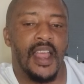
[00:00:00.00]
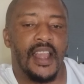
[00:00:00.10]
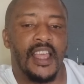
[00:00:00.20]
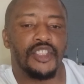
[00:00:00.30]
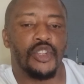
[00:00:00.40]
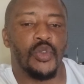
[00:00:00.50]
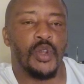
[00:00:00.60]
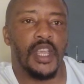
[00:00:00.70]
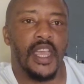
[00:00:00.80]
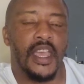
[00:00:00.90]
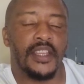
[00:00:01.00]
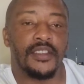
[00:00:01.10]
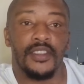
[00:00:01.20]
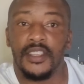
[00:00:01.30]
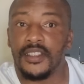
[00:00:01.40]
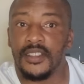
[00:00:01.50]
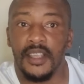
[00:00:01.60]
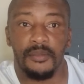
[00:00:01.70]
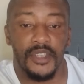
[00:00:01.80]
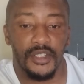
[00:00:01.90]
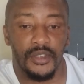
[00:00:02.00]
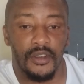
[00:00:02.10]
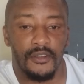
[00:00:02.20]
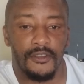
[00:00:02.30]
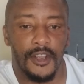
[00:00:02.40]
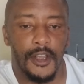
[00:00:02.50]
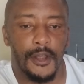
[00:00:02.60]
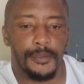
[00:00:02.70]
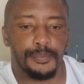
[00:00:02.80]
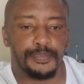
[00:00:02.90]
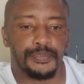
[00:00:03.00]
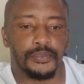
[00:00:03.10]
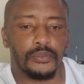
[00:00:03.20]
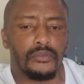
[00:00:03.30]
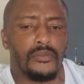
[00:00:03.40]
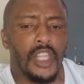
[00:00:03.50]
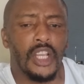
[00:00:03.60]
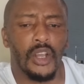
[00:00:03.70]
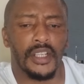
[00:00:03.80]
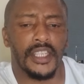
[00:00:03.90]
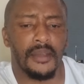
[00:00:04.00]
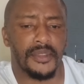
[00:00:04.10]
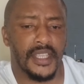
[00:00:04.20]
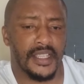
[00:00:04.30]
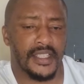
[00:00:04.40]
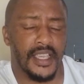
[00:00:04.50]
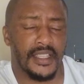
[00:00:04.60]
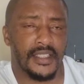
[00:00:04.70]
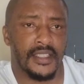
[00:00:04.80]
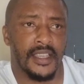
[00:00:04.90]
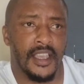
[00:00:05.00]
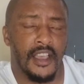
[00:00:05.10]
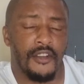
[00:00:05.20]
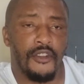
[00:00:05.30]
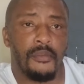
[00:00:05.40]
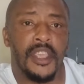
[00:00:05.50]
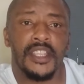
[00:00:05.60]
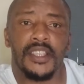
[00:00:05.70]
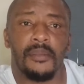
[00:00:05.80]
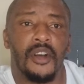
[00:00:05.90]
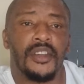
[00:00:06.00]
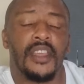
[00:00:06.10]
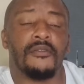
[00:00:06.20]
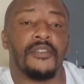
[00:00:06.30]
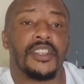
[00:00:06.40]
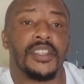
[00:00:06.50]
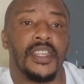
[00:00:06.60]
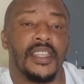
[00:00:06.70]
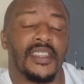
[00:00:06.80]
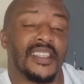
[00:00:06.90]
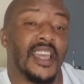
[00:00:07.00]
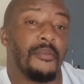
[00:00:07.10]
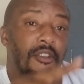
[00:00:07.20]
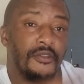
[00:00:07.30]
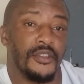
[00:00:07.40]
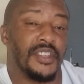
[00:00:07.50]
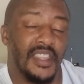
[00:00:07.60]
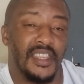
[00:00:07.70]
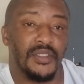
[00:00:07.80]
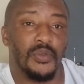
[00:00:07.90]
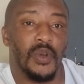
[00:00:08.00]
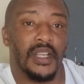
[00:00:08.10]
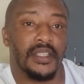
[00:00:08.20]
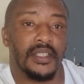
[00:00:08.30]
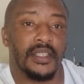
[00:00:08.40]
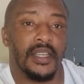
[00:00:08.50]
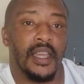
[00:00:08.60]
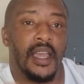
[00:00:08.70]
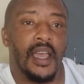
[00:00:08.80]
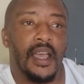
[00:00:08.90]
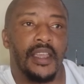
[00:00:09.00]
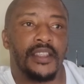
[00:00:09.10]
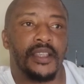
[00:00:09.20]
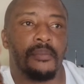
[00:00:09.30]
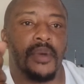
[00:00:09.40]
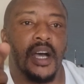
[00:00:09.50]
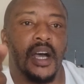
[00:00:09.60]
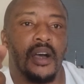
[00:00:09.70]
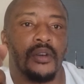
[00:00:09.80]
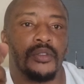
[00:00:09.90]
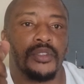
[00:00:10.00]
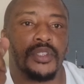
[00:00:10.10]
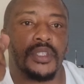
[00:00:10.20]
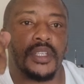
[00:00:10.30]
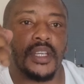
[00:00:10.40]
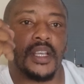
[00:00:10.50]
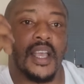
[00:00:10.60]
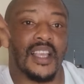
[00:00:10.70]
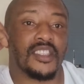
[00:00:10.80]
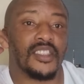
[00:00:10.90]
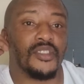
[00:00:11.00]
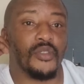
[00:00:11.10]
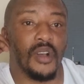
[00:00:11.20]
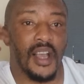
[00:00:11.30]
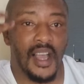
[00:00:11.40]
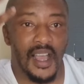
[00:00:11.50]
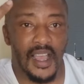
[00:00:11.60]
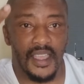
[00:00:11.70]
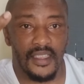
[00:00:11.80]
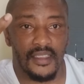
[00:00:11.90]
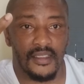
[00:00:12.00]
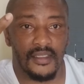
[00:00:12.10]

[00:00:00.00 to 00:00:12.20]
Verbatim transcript: Let's look at this subject of um, long-term success. For me, it's about envisioning the type of future that you want. It's about casting your eye